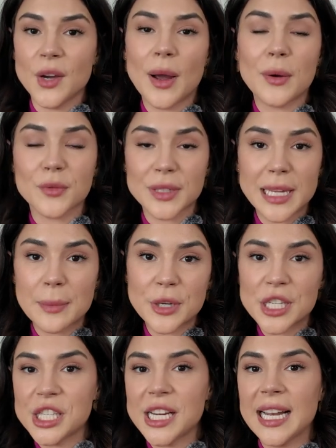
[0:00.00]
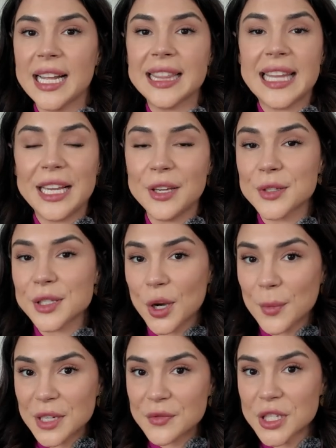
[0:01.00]
I would really appreciate it. Thank you so
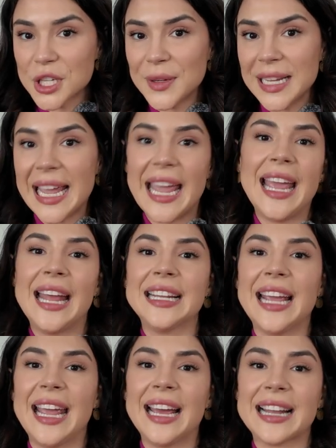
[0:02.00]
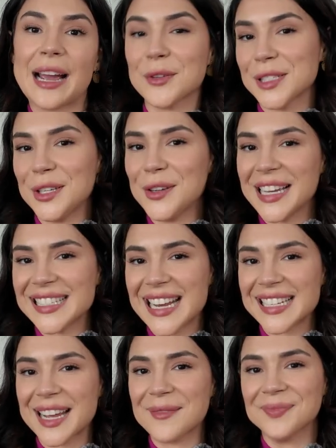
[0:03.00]
much for tuning in, and I will see you guys next
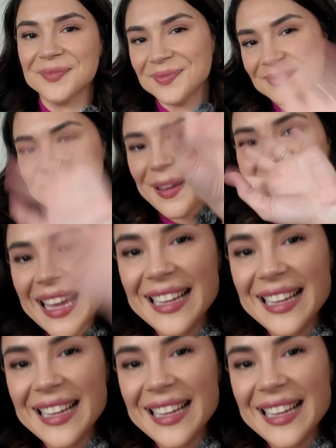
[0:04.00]
time. Bye.